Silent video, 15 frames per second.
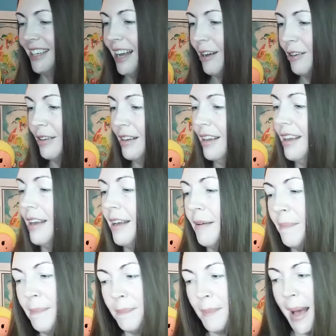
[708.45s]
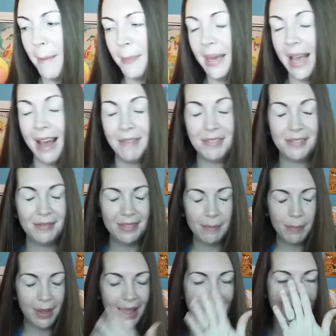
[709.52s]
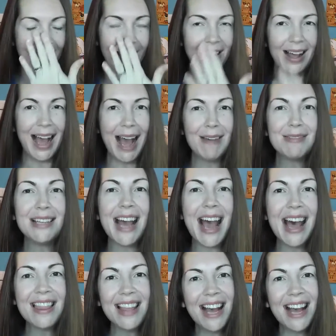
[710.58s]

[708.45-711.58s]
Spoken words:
I'll have to add